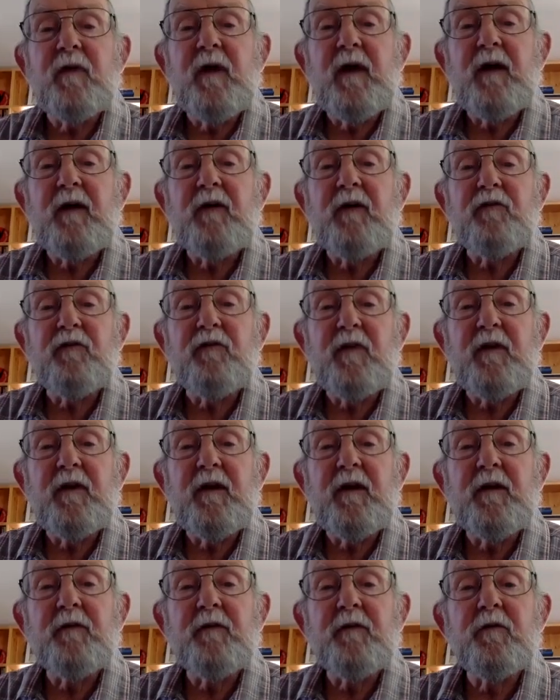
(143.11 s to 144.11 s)
as they
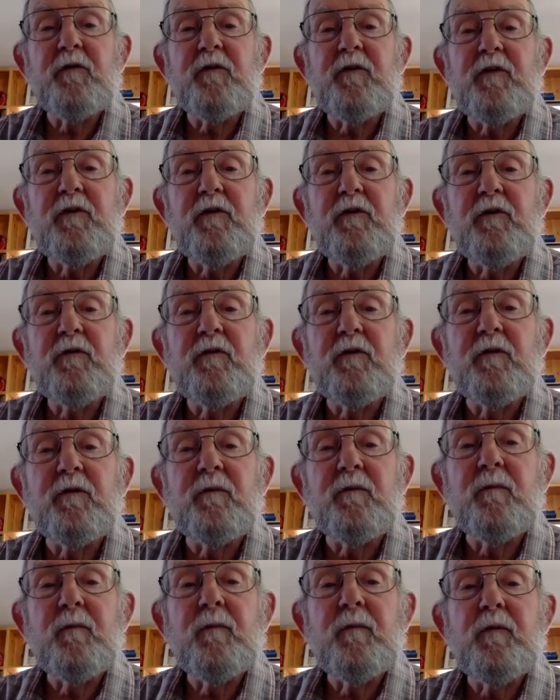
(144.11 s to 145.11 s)
entered the
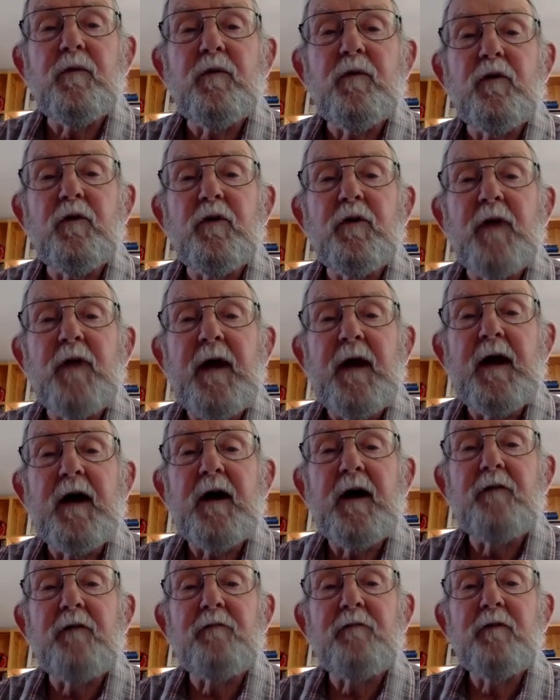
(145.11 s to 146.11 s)
Union, could
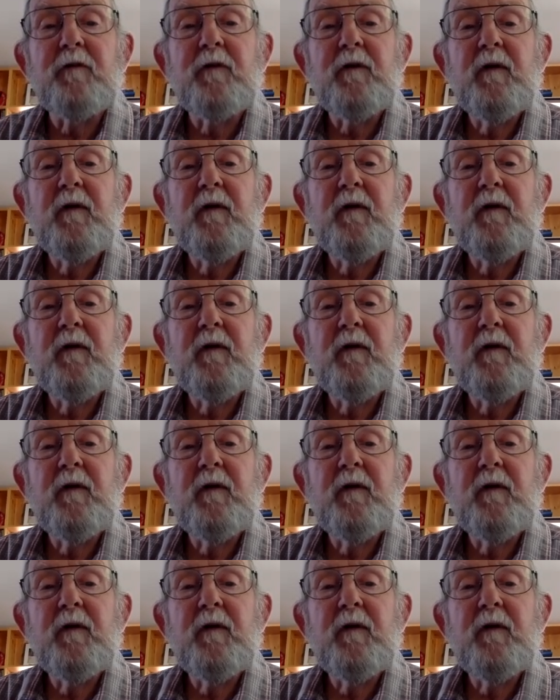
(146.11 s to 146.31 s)
have